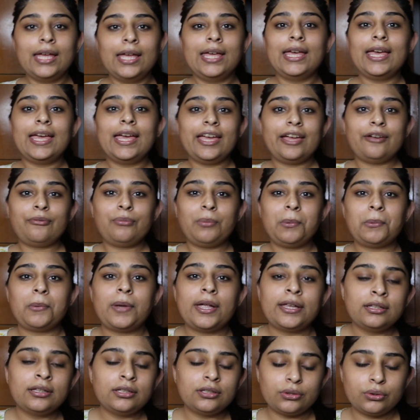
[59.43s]
Hey
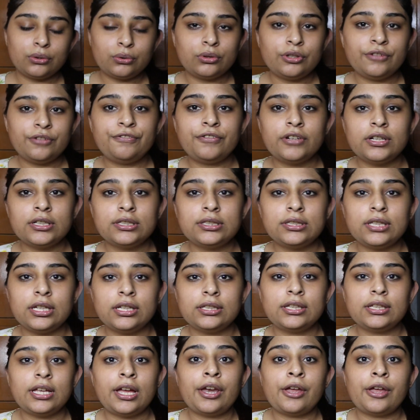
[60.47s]
everyone, so the first
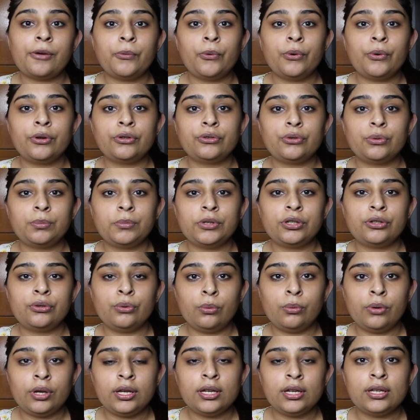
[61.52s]
thing that I'm going to be
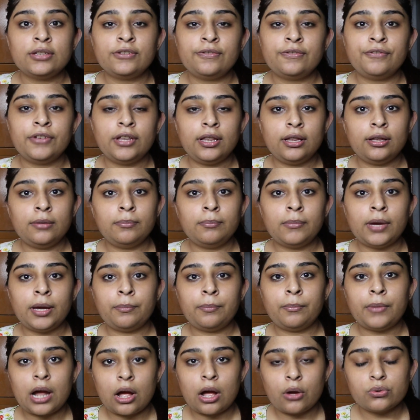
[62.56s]
doing is fill my
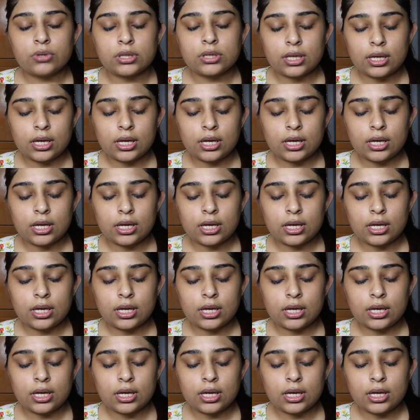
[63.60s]
brows